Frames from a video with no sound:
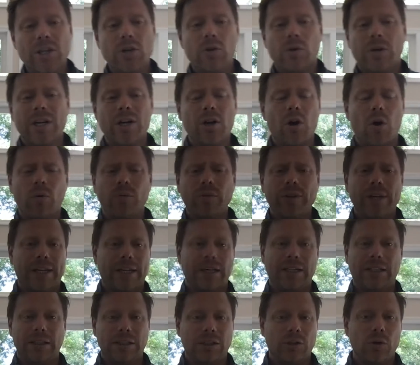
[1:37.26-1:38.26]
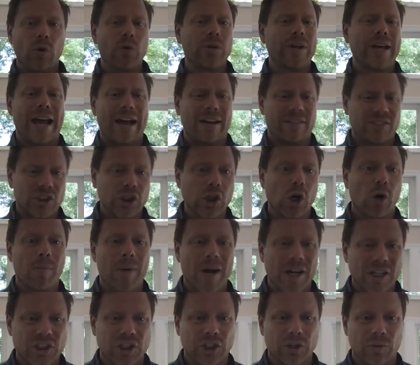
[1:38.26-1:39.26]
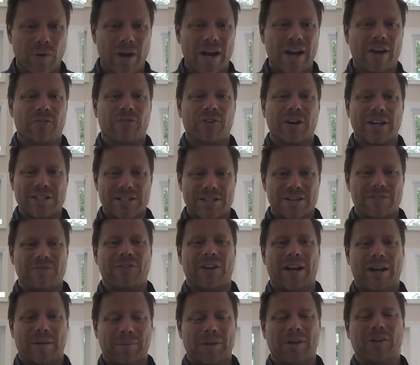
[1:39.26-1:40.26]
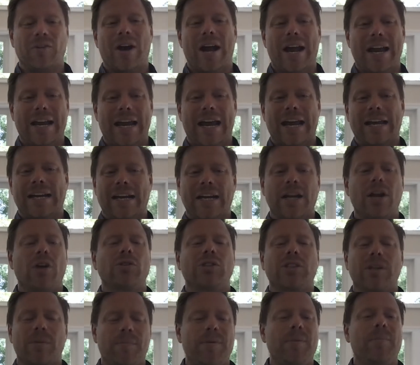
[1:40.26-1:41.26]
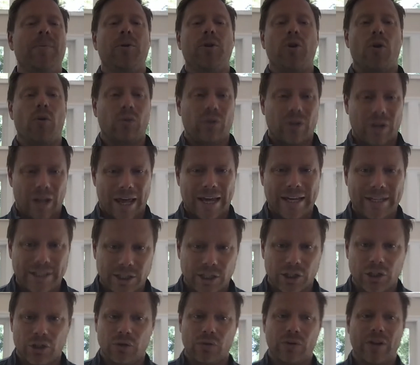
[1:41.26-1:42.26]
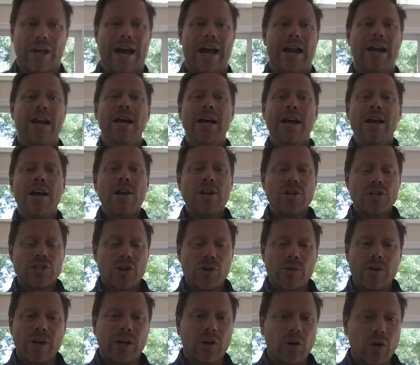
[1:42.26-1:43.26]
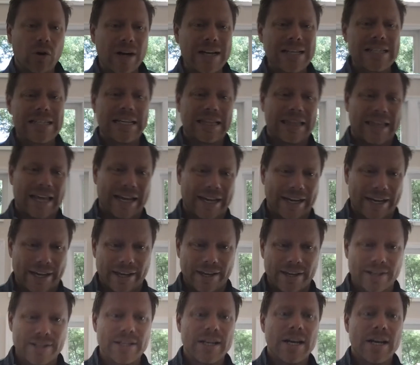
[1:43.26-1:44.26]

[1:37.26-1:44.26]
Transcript: you can only, you only have so much in the way of friends and family, right? And I know some people don't like to do that. So the crazy thing is,